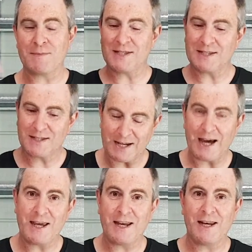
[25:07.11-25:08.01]

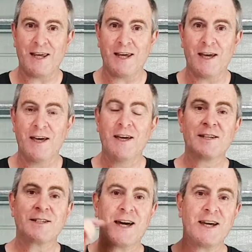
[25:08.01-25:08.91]
Stay in here,
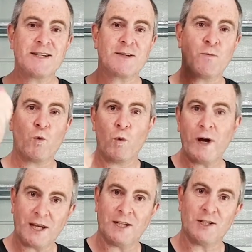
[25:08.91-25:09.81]
take some
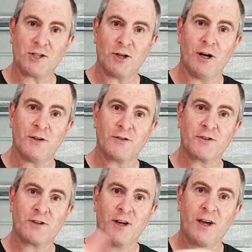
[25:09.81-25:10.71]
wicked
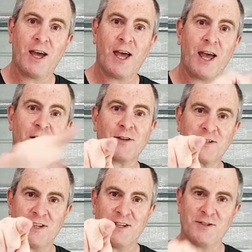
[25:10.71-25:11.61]
shots, and I'll
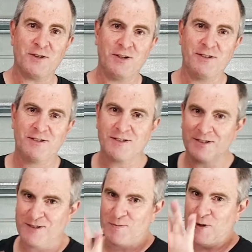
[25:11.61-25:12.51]
see you soon.
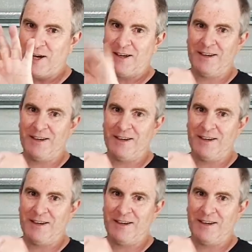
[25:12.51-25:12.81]
Bye.